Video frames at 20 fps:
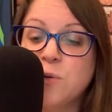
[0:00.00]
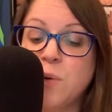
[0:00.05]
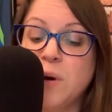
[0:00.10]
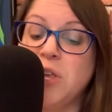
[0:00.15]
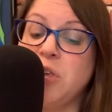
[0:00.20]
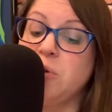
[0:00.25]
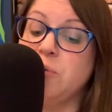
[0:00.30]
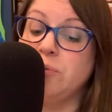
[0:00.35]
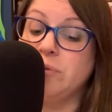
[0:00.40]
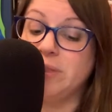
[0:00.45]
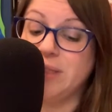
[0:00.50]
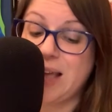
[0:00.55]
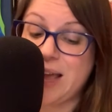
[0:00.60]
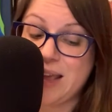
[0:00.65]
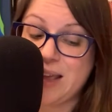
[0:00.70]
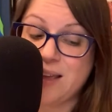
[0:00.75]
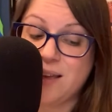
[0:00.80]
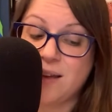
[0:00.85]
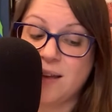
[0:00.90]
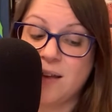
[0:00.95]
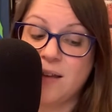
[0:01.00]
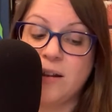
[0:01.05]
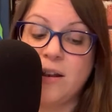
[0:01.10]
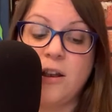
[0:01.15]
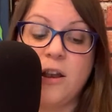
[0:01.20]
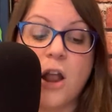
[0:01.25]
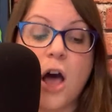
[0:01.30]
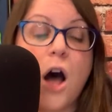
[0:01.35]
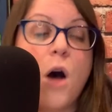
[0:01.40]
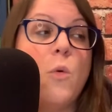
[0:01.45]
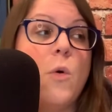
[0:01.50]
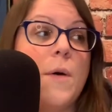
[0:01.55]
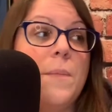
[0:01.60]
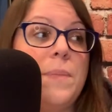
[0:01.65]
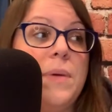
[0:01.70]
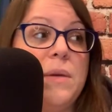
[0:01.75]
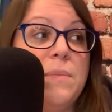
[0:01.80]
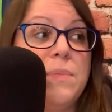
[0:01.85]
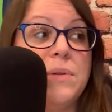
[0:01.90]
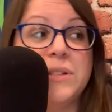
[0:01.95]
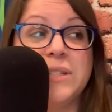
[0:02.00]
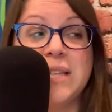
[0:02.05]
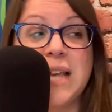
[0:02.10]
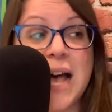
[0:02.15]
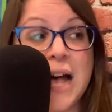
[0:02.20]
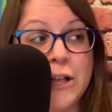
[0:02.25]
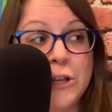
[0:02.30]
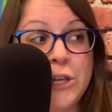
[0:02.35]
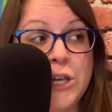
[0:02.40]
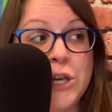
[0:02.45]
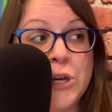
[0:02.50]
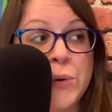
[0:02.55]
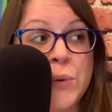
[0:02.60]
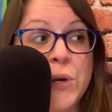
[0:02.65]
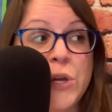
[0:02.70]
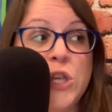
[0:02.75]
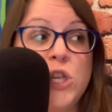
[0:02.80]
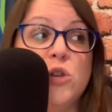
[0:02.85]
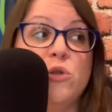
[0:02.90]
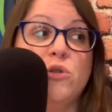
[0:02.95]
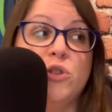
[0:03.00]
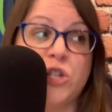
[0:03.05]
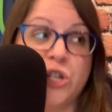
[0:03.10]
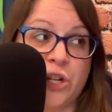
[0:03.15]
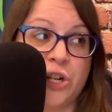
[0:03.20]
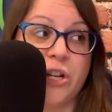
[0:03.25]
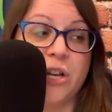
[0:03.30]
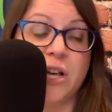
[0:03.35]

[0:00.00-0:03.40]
what you like, not what people tell you you should